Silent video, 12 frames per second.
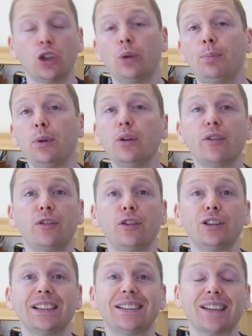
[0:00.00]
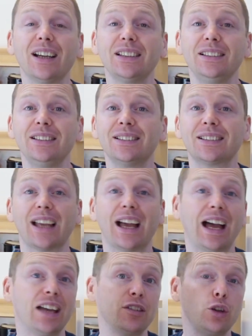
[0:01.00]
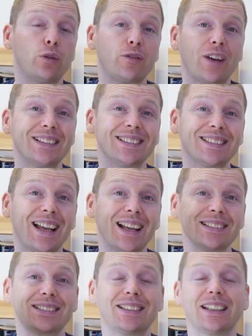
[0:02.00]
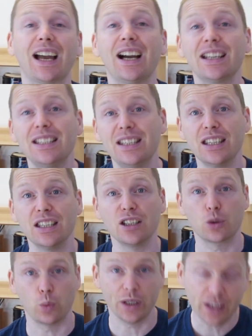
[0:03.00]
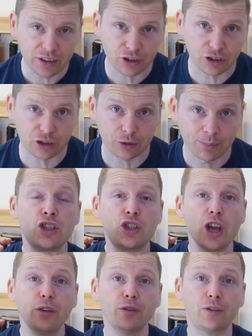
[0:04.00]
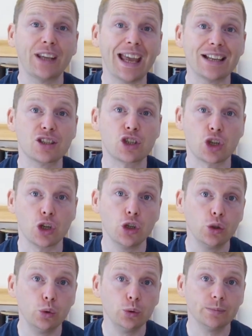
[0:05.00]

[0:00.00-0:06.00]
your beautiful designs, and your fantastic ideas with us. Don't forget to